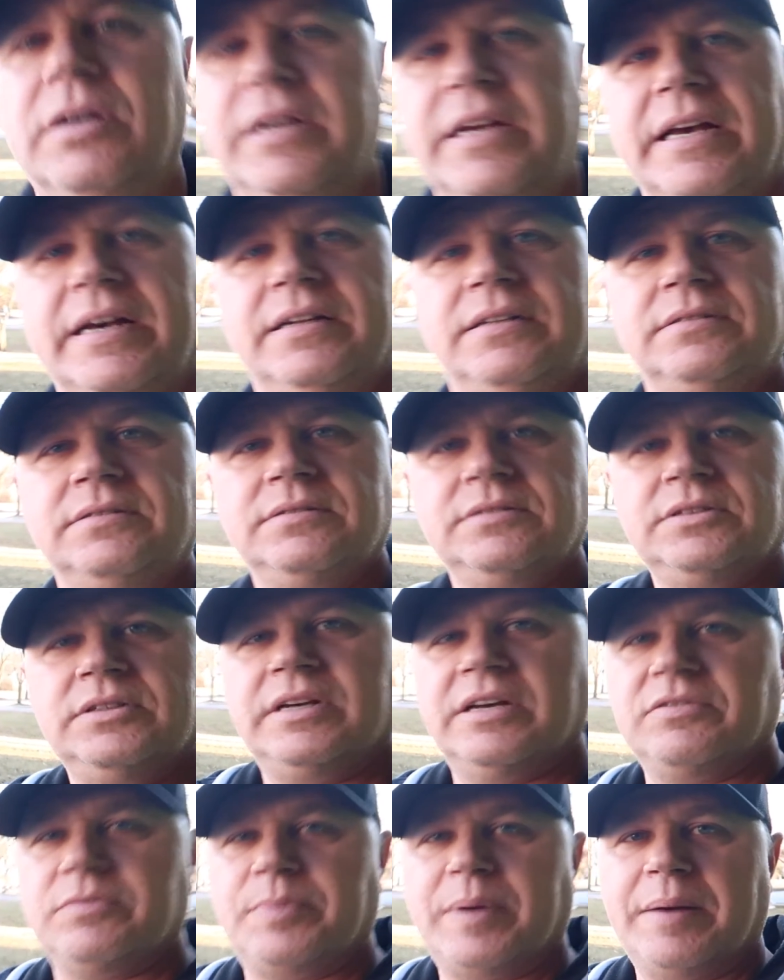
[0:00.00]
again. You
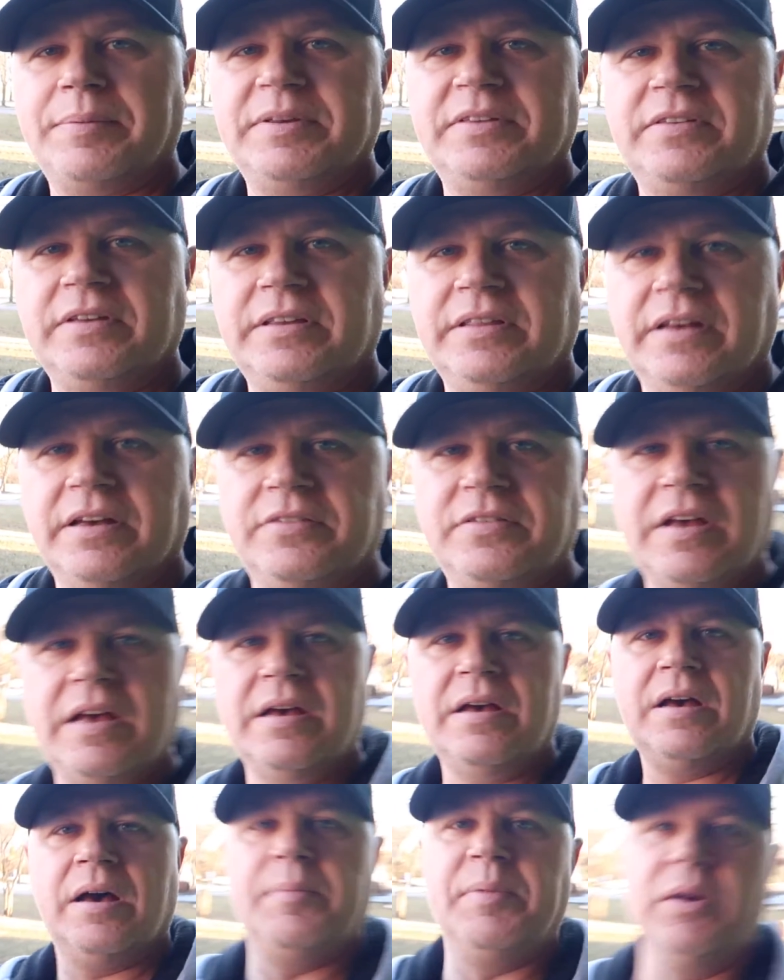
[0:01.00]
guys have probably seen this.
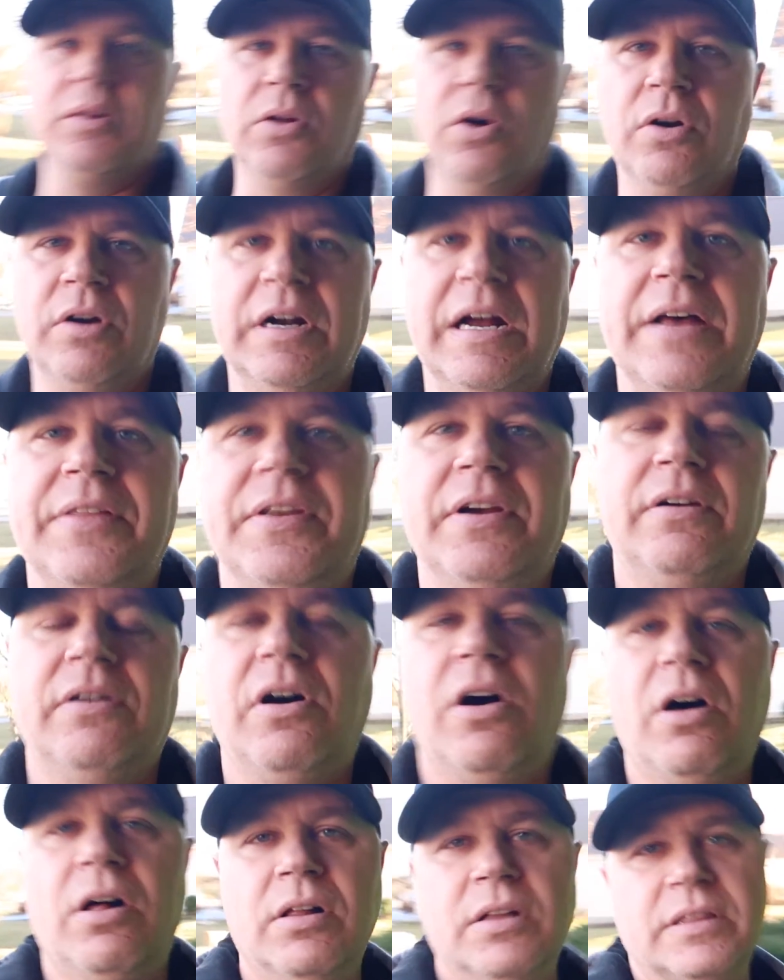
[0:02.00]
I'm gonna load it on there and
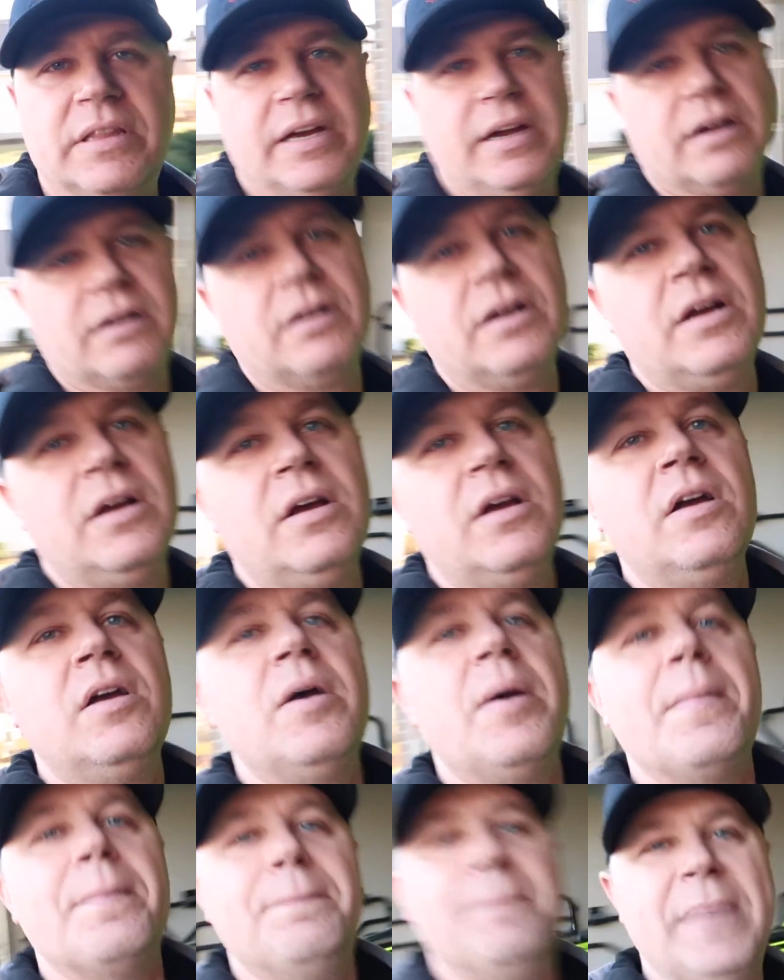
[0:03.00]
haul it there.
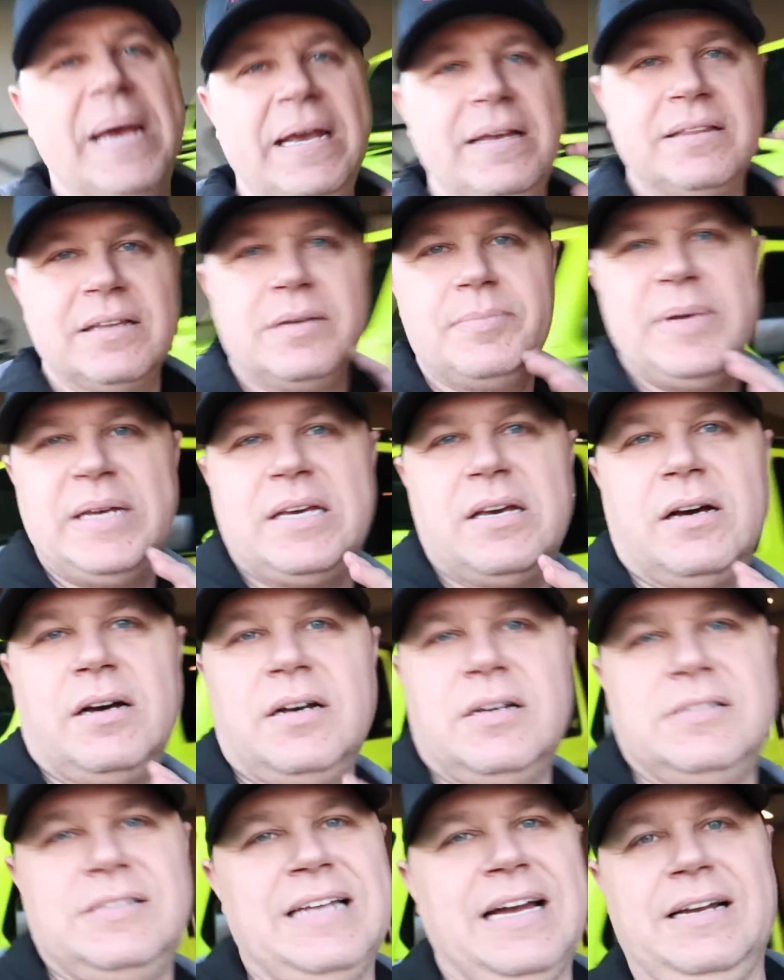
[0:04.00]
Mainly
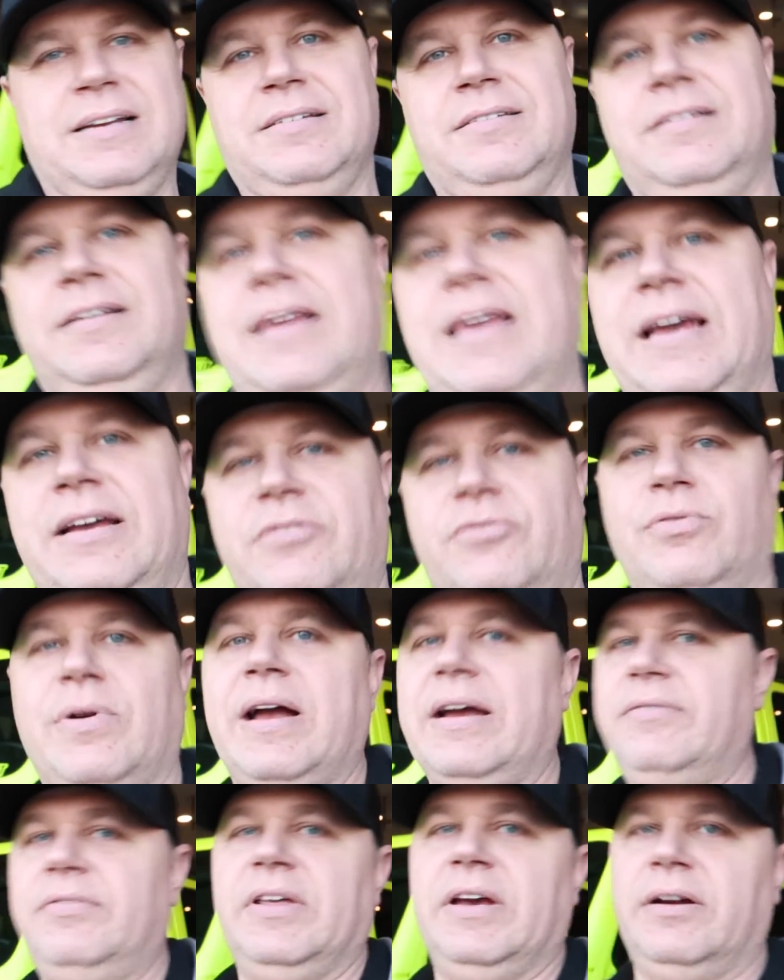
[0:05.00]
because, not because I can't
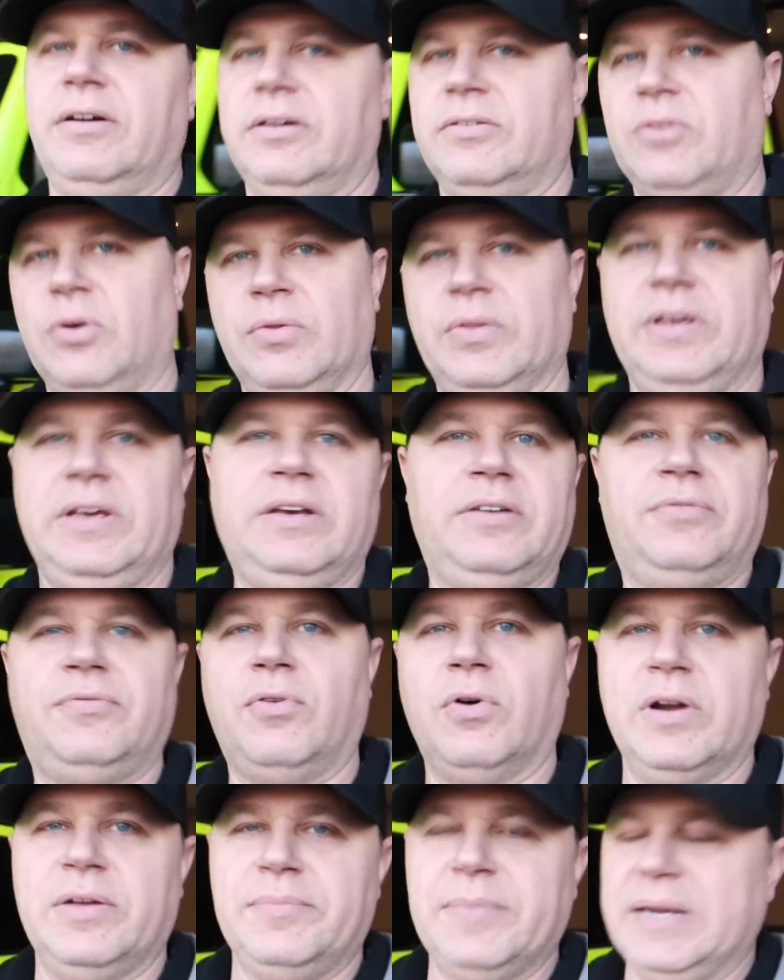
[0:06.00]
drive there, it's only
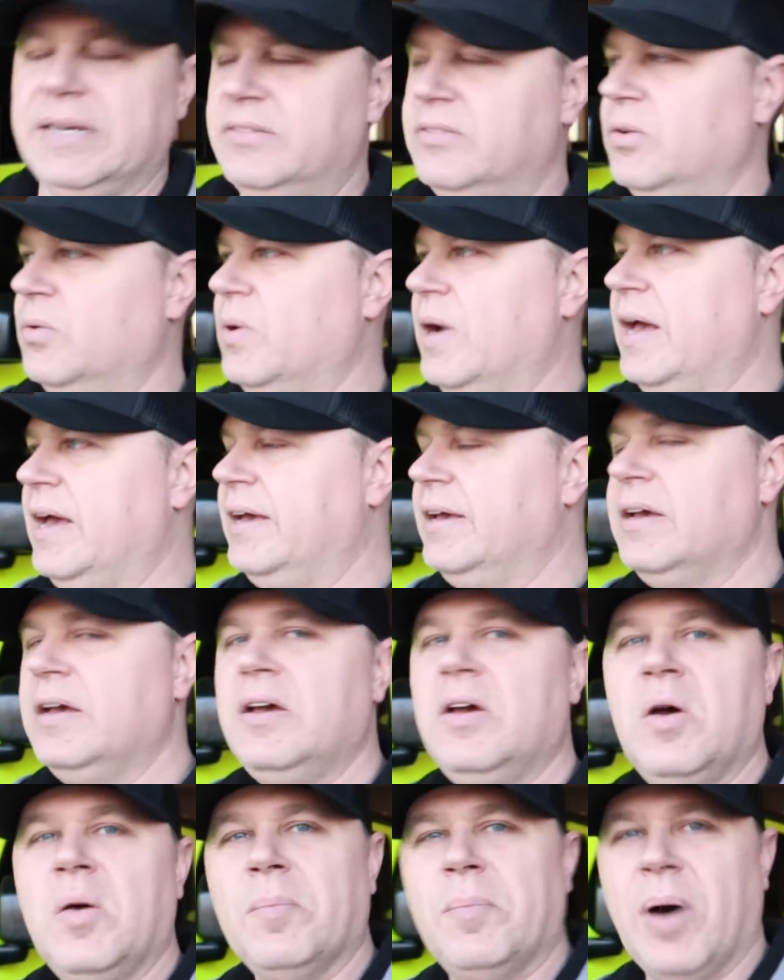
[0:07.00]
40 minutes away,
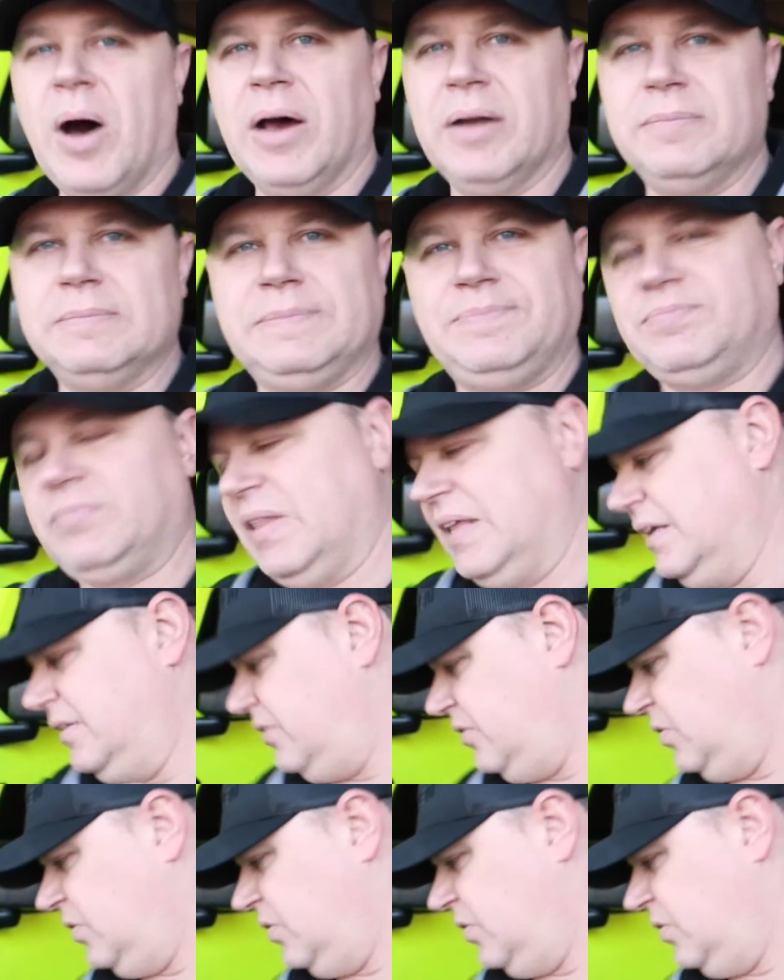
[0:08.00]
but it's